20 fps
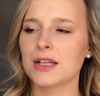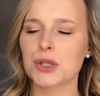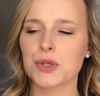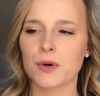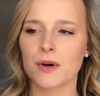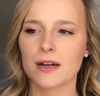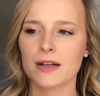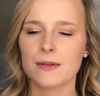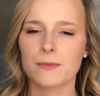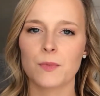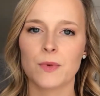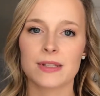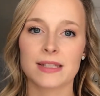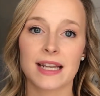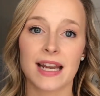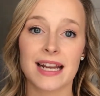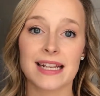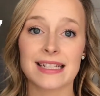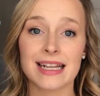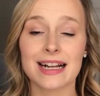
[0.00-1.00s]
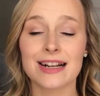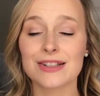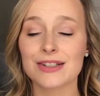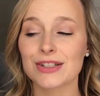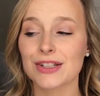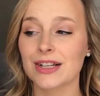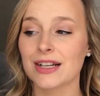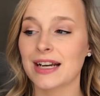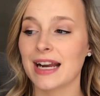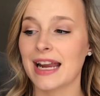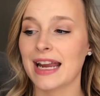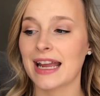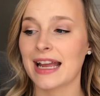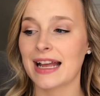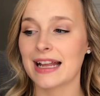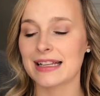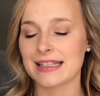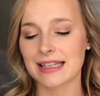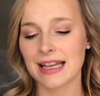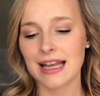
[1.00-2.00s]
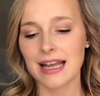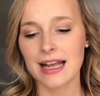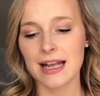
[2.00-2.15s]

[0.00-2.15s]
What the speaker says: Jordan was a dancer, and